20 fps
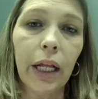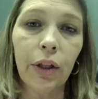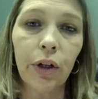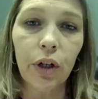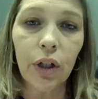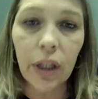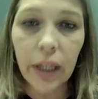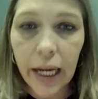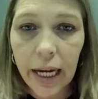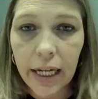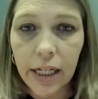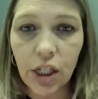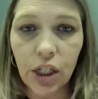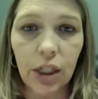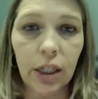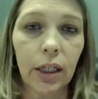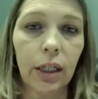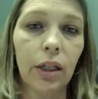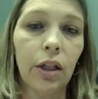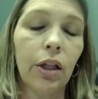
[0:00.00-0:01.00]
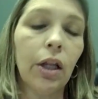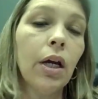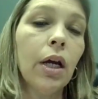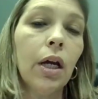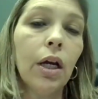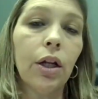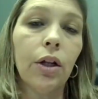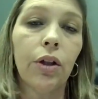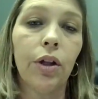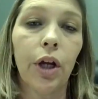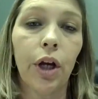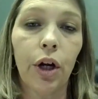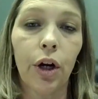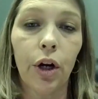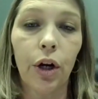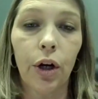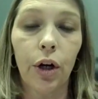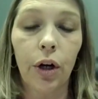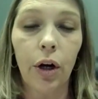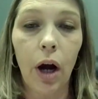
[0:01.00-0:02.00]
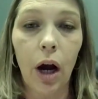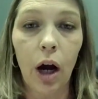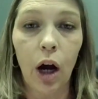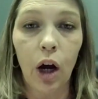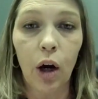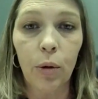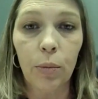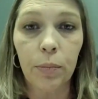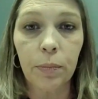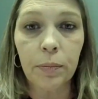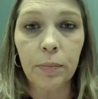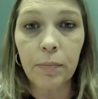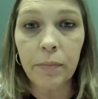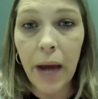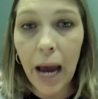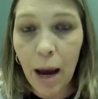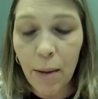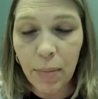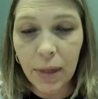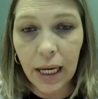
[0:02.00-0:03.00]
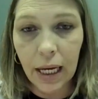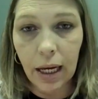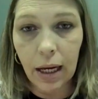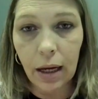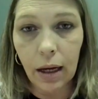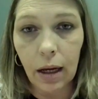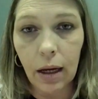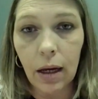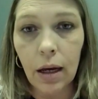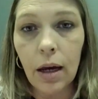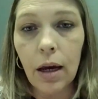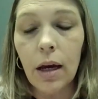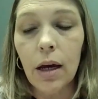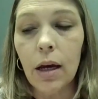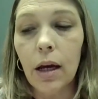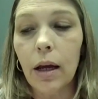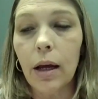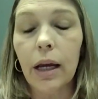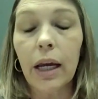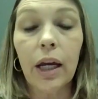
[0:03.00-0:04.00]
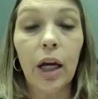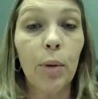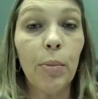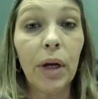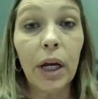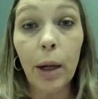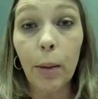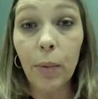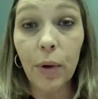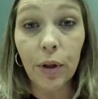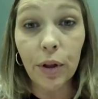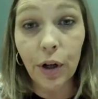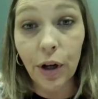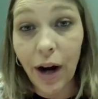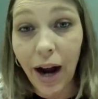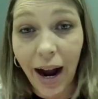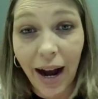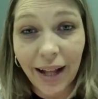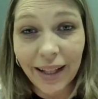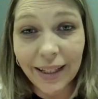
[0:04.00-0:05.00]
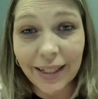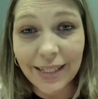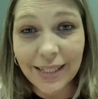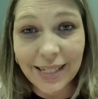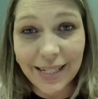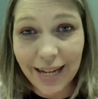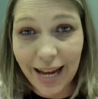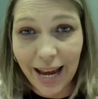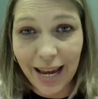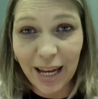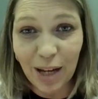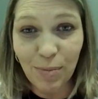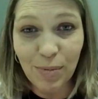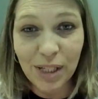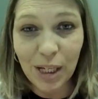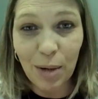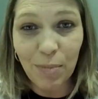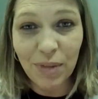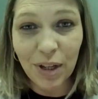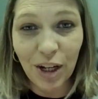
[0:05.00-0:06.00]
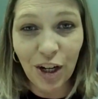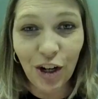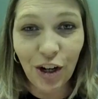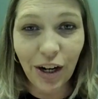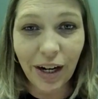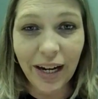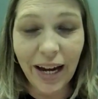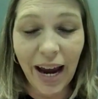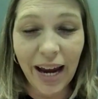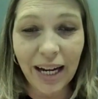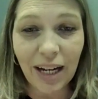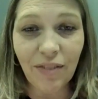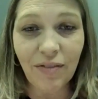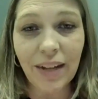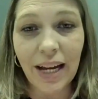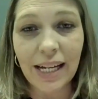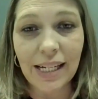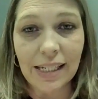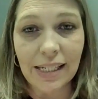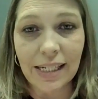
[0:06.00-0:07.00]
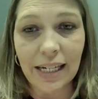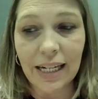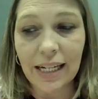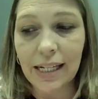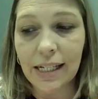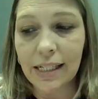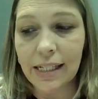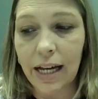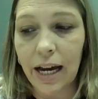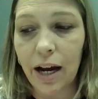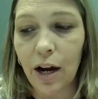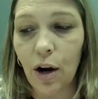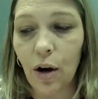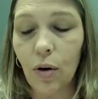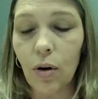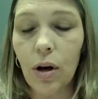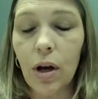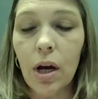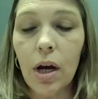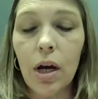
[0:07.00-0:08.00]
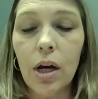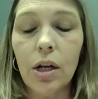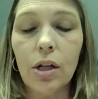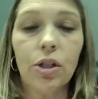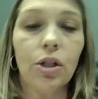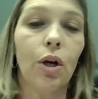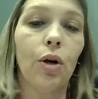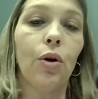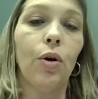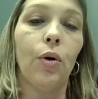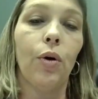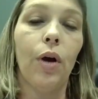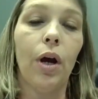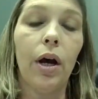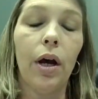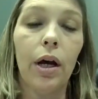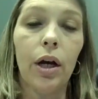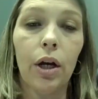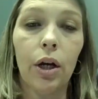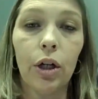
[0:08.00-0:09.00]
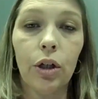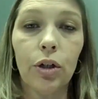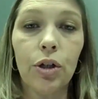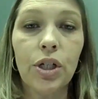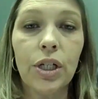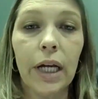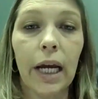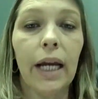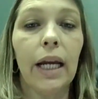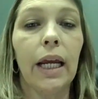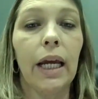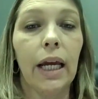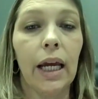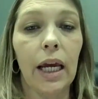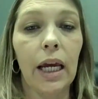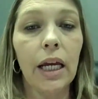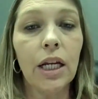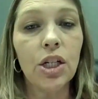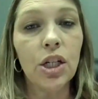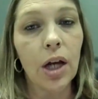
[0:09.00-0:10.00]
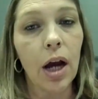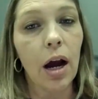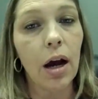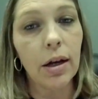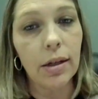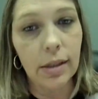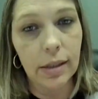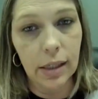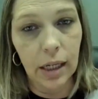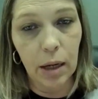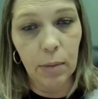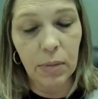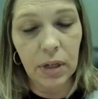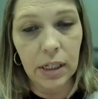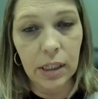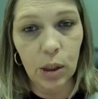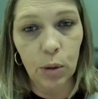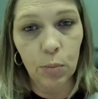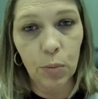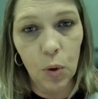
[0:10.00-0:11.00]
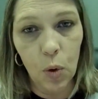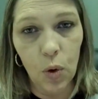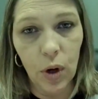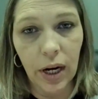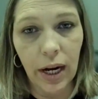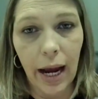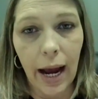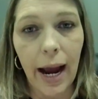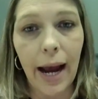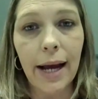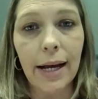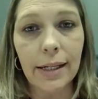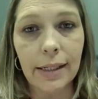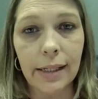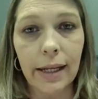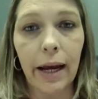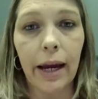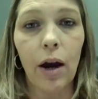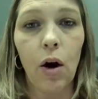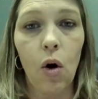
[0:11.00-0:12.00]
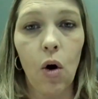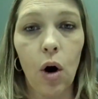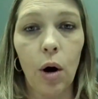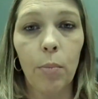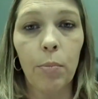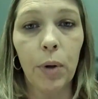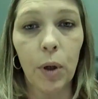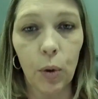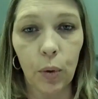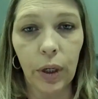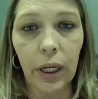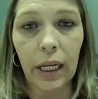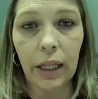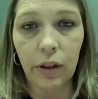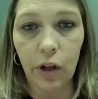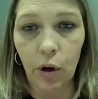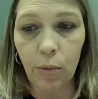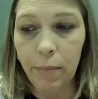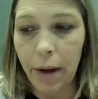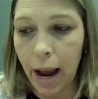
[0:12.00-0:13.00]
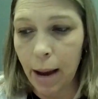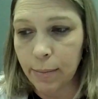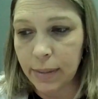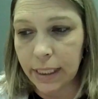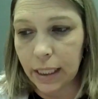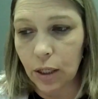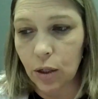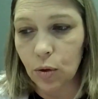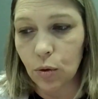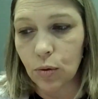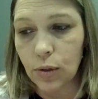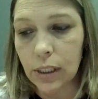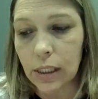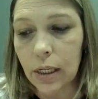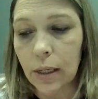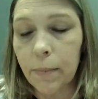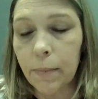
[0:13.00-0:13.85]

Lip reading: their legend, their map key, coming up with their island name, something creative that stands out. So understanding each concept is important as they are building their map skills.